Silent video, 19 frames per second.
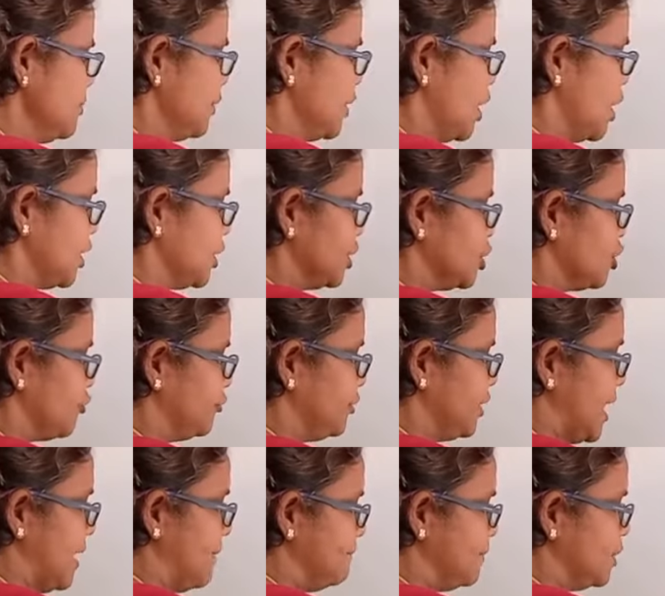product of
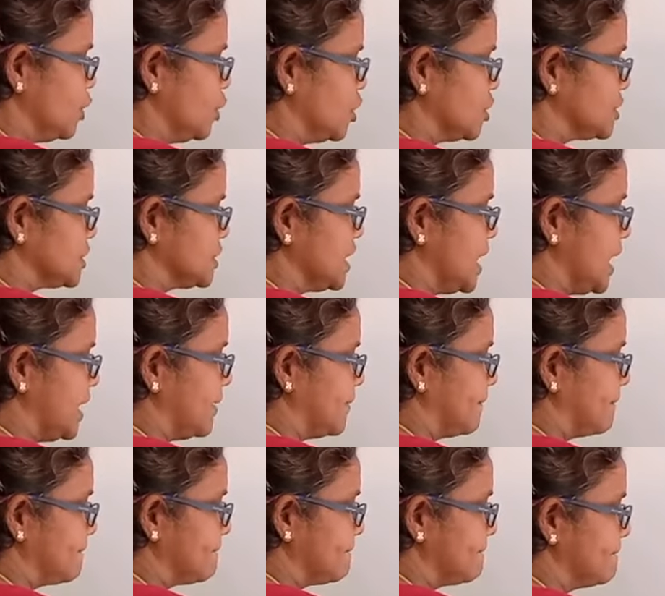M cross N
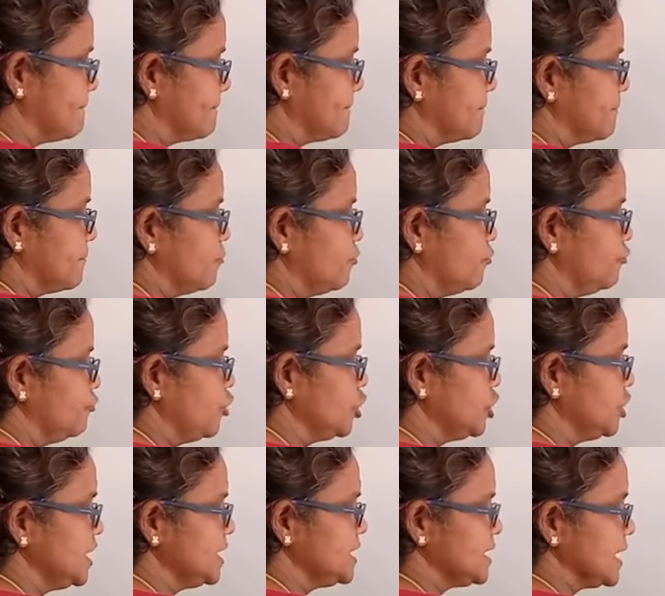
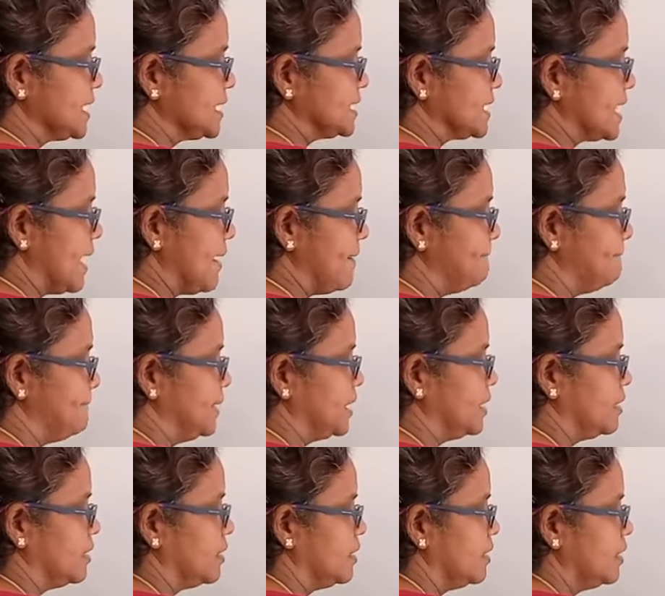for this example
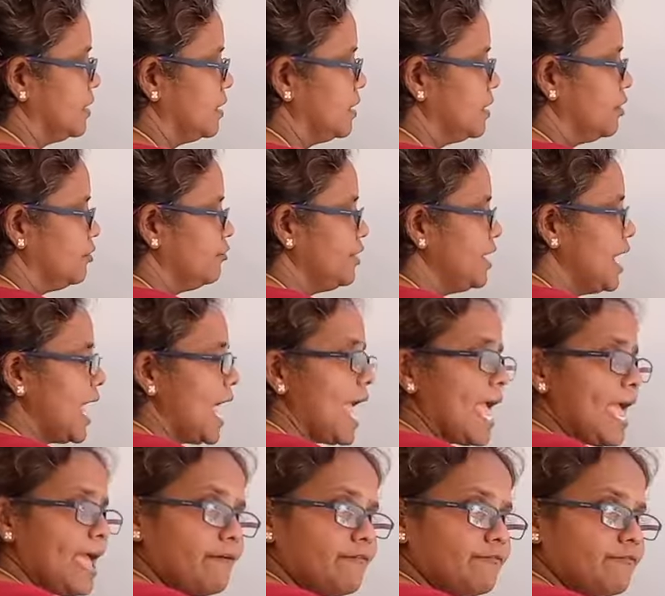will
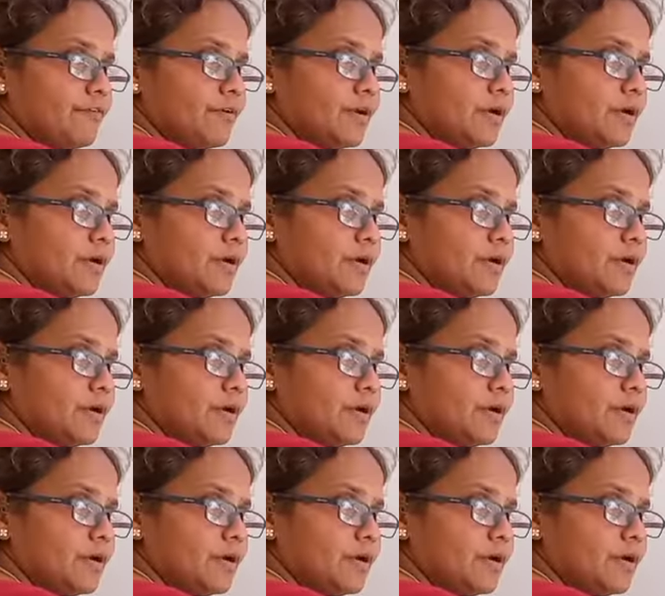have